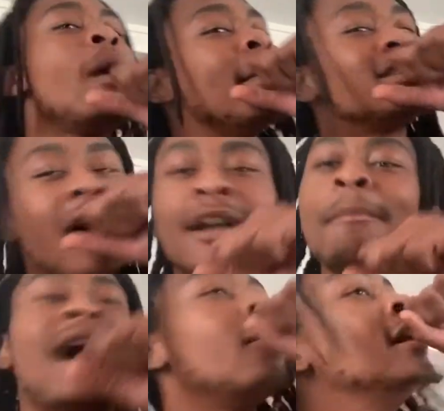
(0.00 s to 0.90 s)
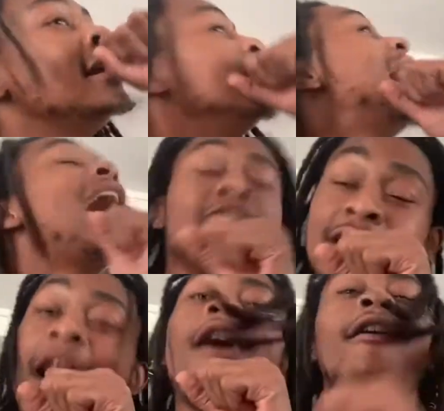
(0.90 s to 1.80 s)
women talking about
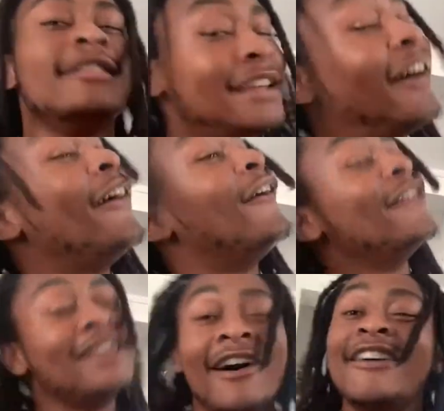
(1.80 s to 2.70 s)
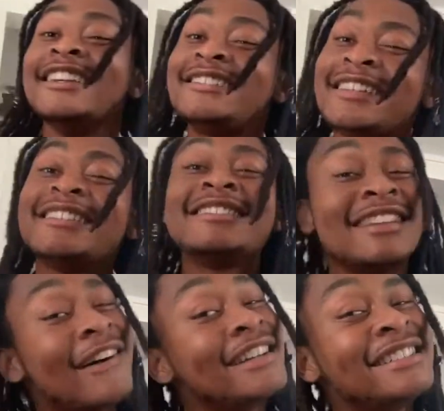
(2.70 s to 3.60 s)
yo, yo, yo. This shit is
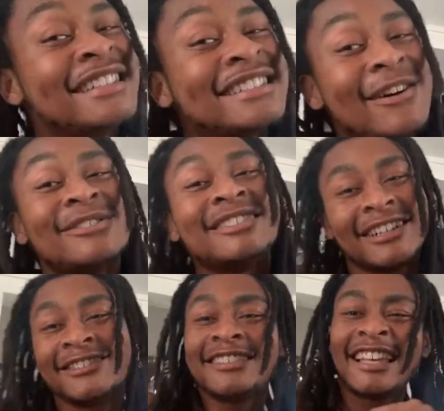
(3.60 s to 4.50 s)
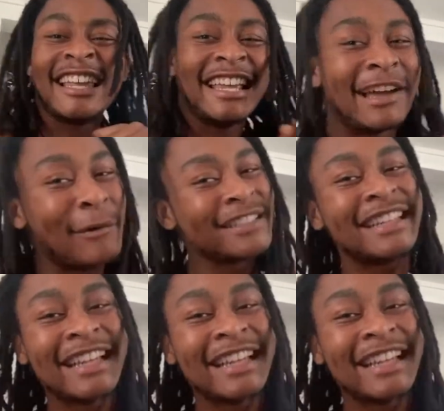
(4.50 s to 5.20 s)
yo. This shit is no joke. Once